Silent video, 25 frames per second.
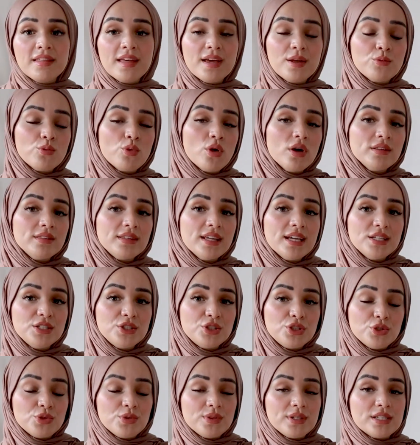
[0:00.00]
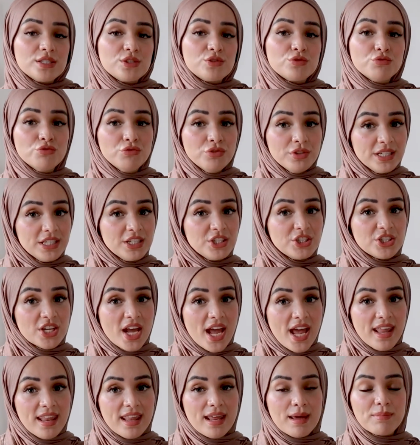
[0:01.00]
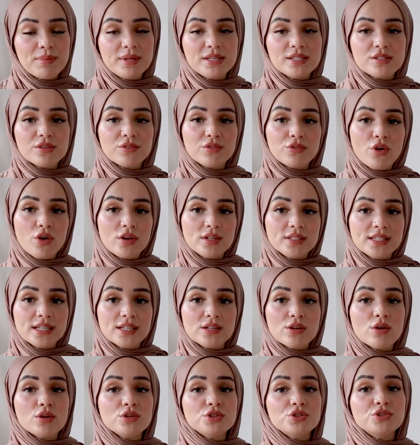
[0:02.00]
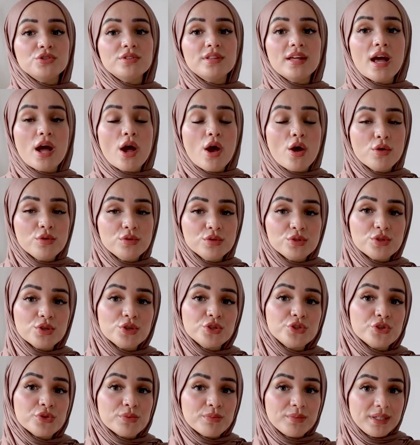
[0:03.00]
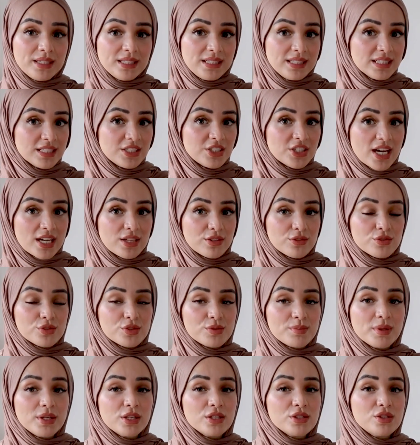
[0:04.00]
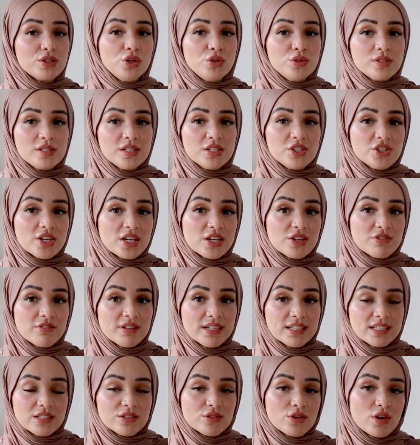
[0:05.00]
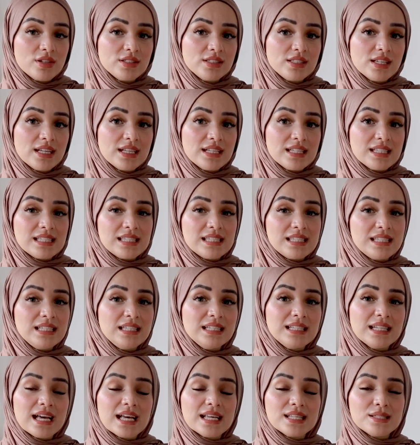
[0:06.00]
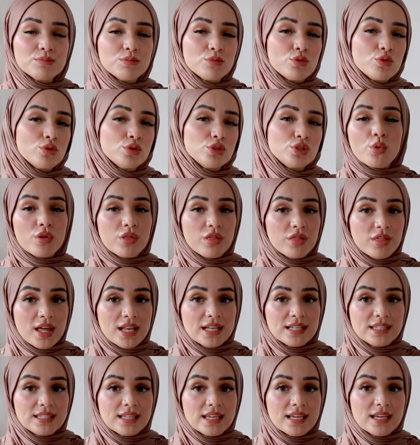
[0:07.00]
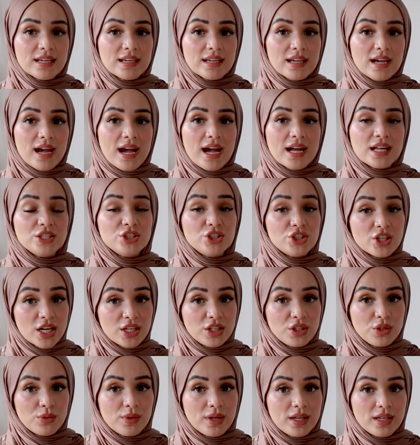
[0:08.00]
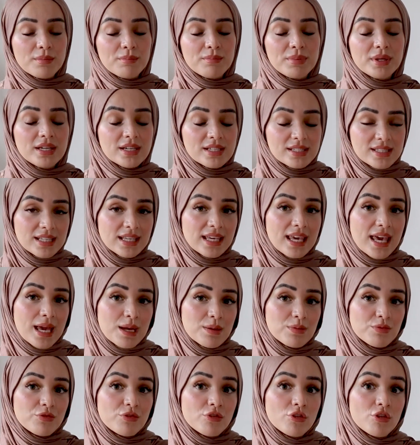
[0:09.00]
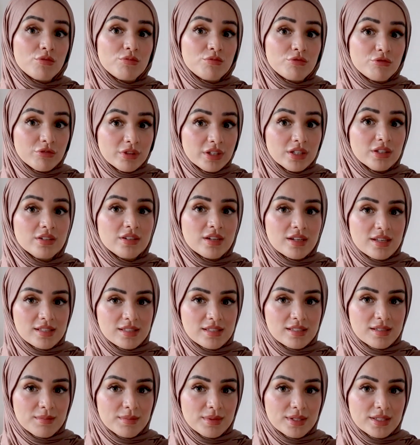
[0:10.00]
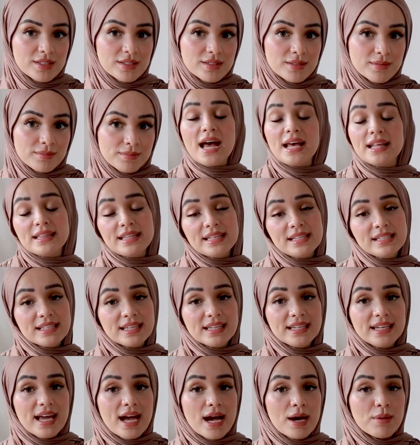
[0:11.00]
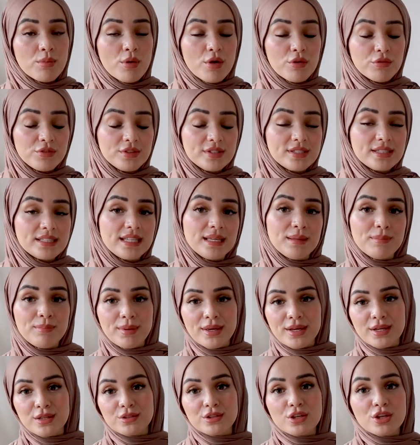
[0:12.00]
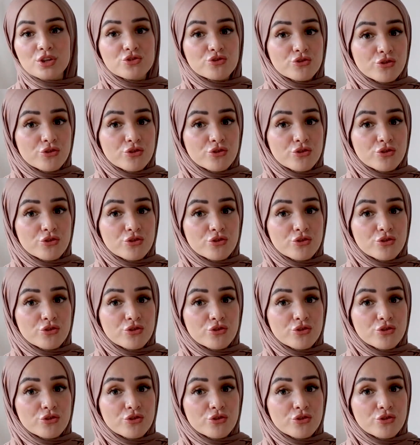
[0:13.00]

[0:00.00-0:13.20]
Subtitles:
then what they'd do is reshare that piece of content onto their own social media channels, because user-generated content is seen as more authentic and genuine because it came from real customers. And this can help obviously build a